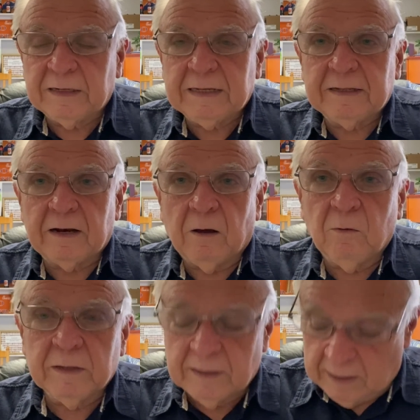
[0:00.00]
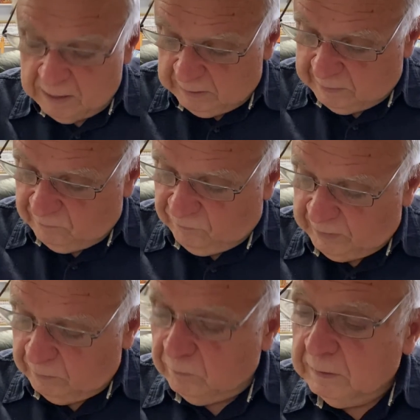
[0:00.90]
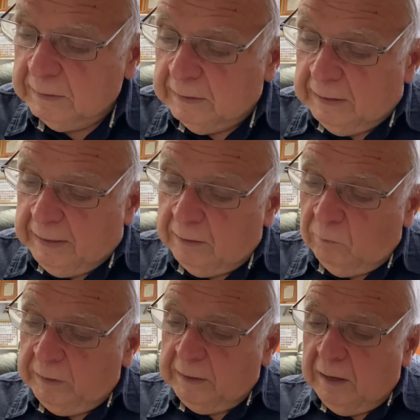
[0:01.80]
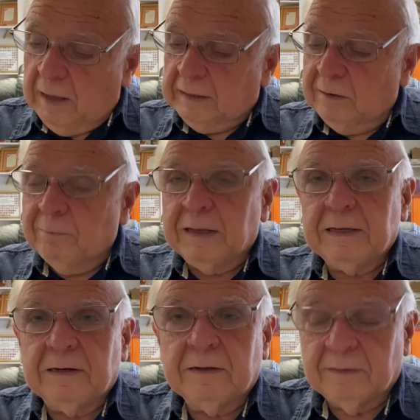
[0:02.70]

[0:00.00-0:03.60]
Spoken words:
need that only God can fill and only God can meet.